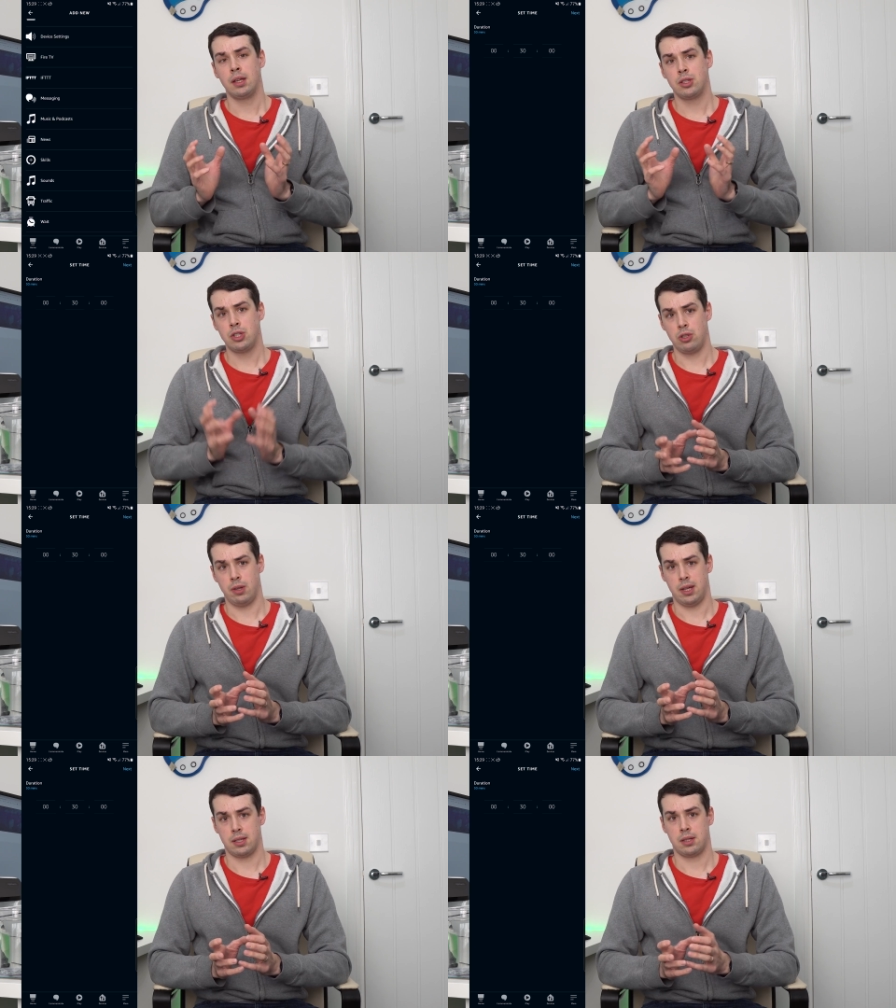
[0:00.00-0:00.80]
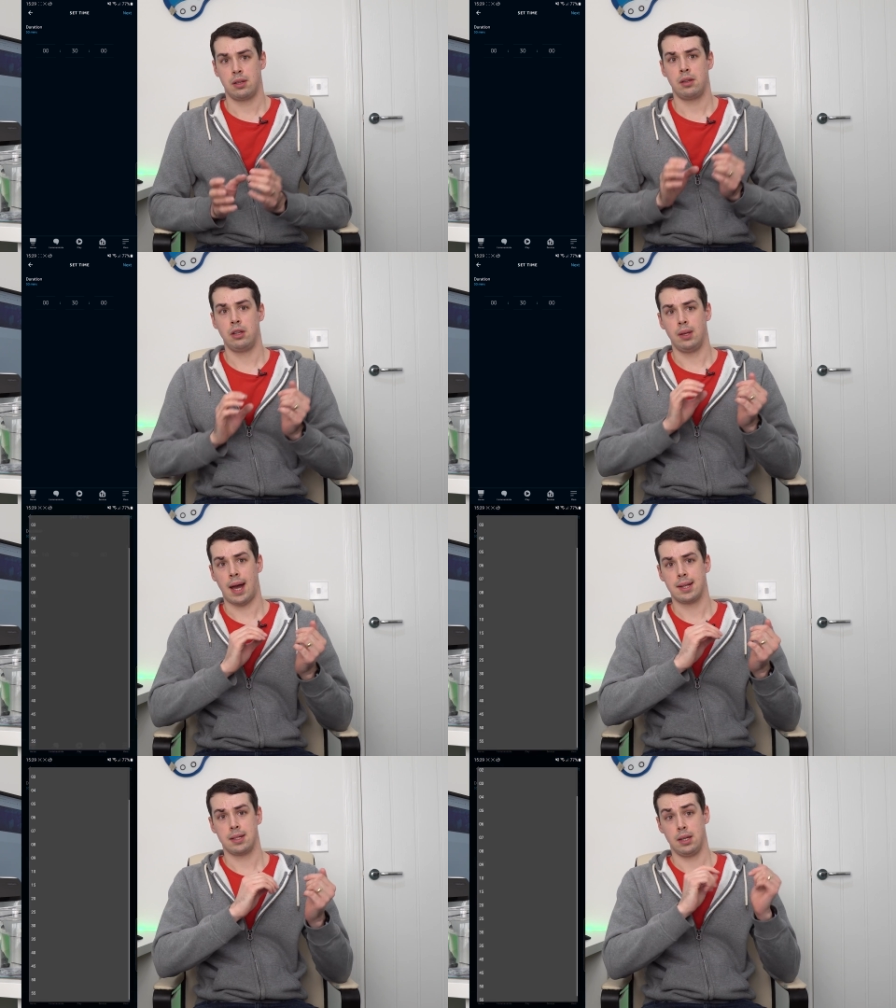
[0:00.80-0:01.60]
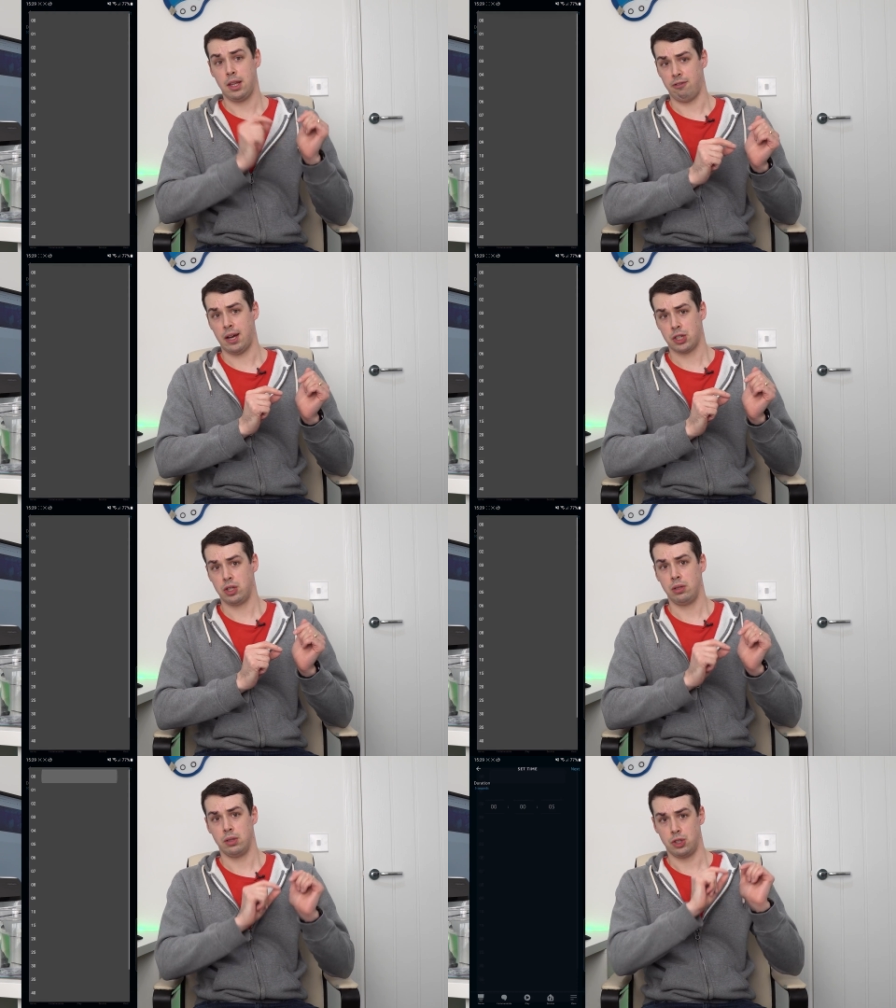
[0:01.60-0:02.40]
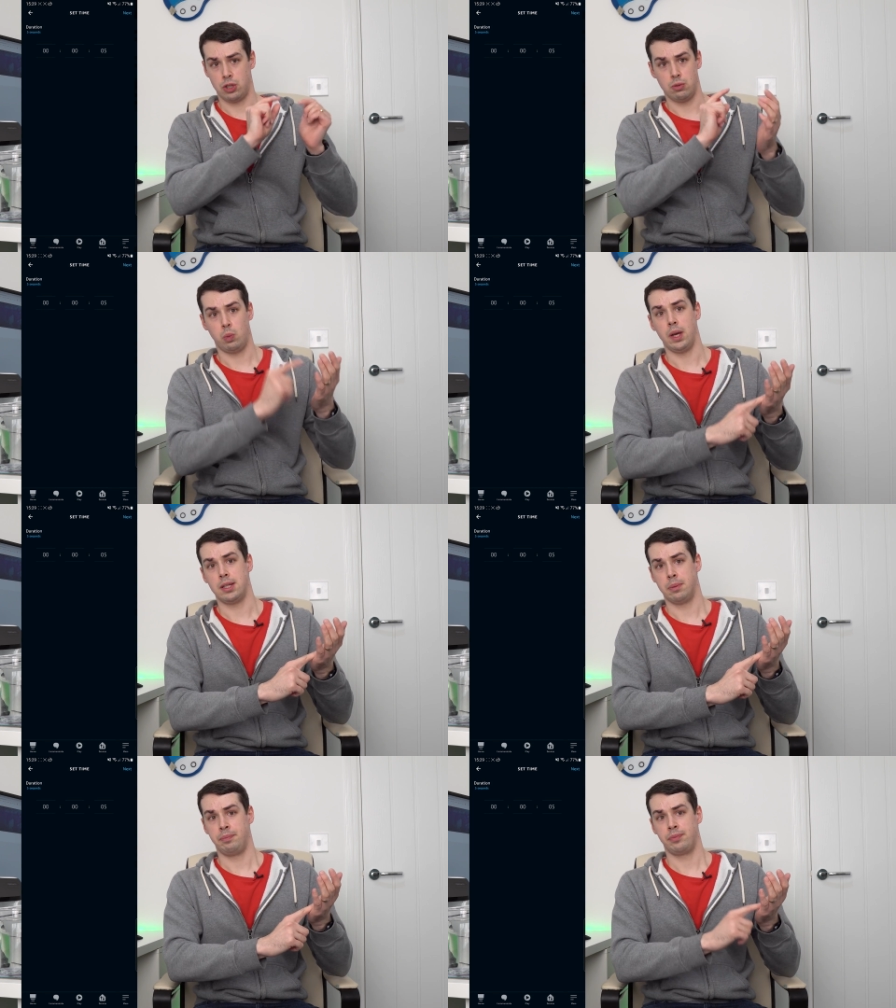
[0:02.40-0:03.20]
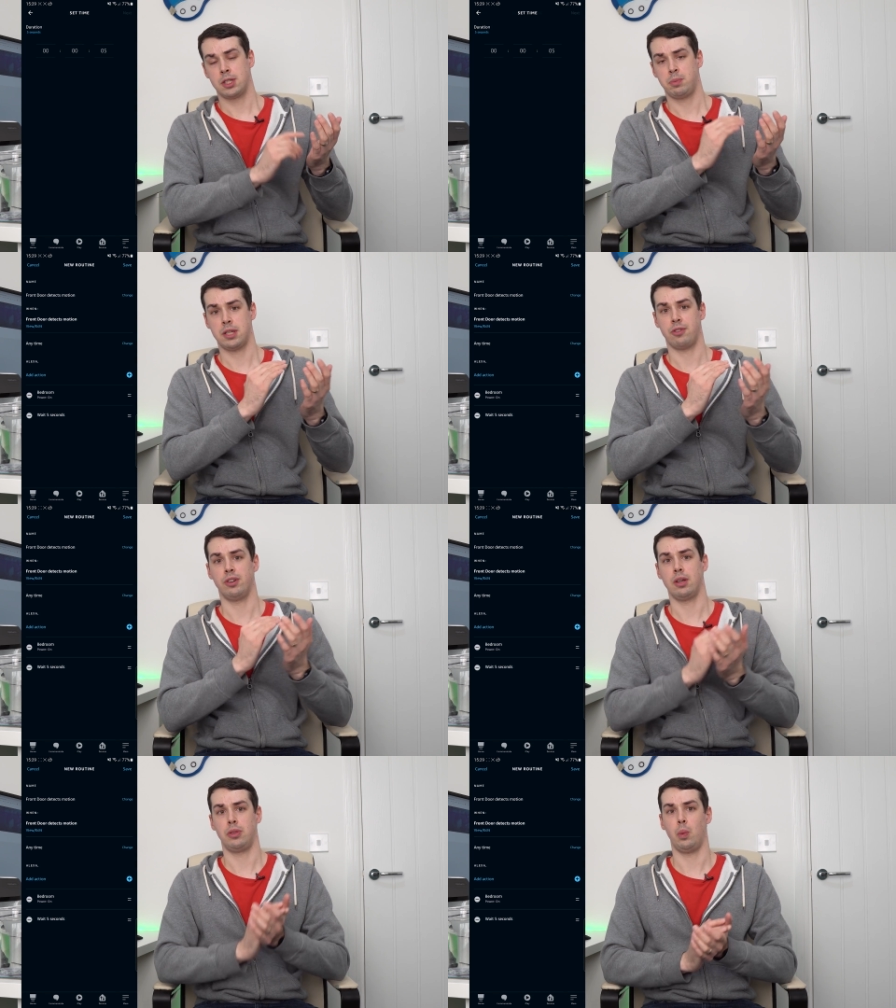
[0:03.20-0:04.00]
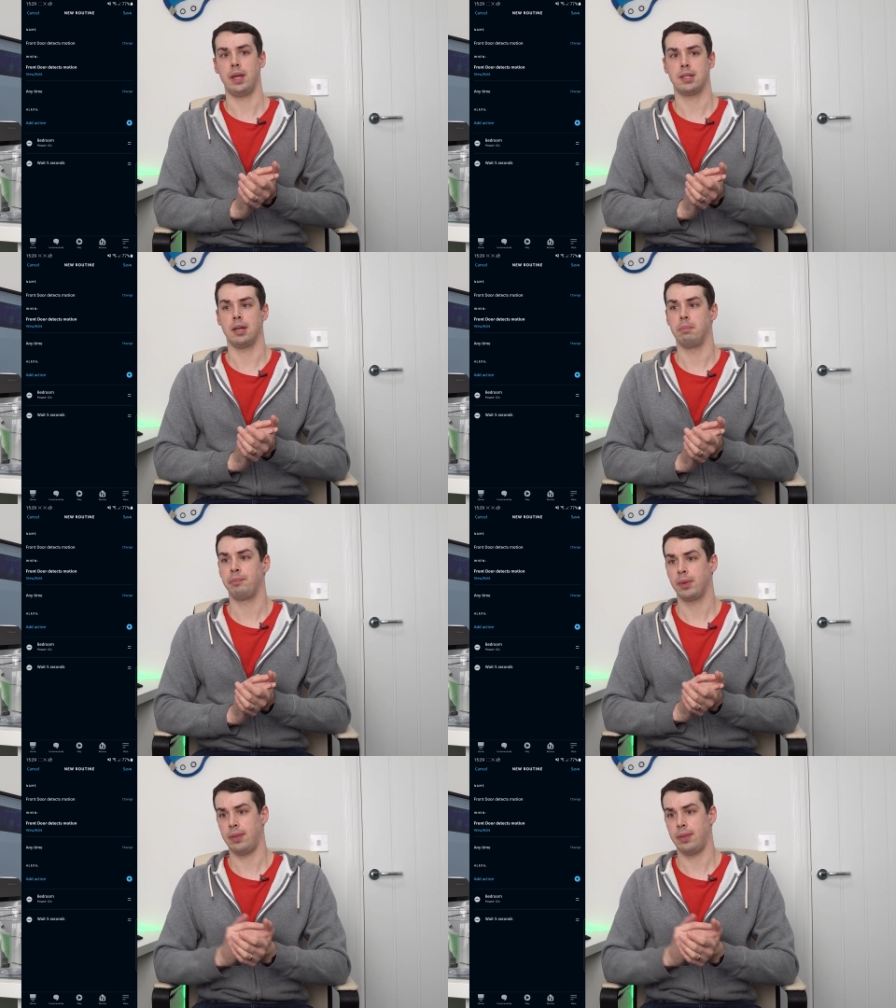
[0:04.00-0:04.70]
To do this, add another action and choose wait specify the wait time,